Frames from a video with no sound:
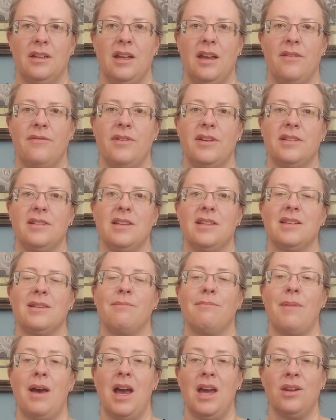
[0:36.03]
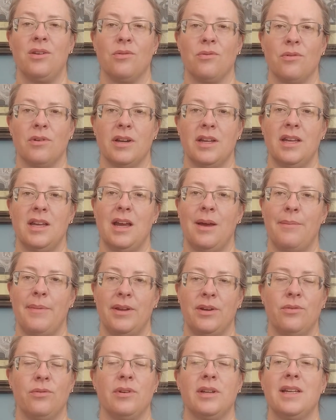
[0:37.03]
If it says a minority
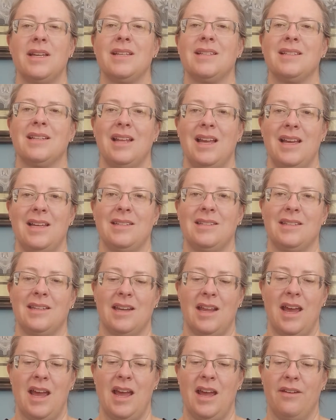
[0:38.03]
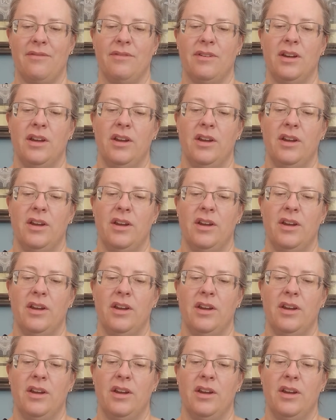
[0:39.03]
is less than half.